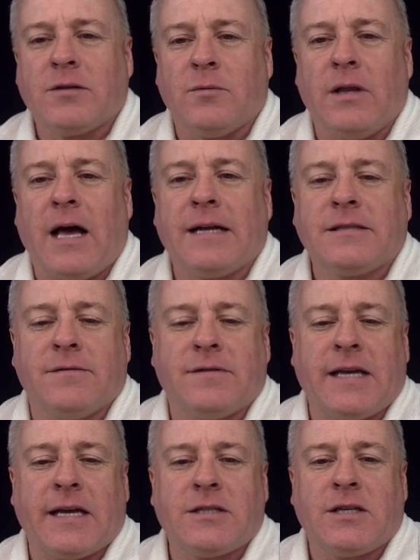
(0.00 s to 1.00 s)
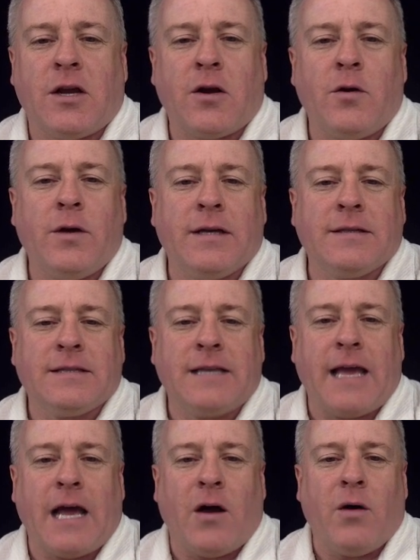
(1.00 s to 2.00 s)
So lots of text here. You can
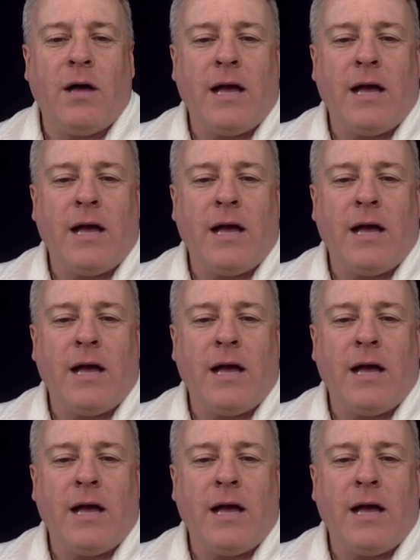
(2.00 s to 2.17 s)
see how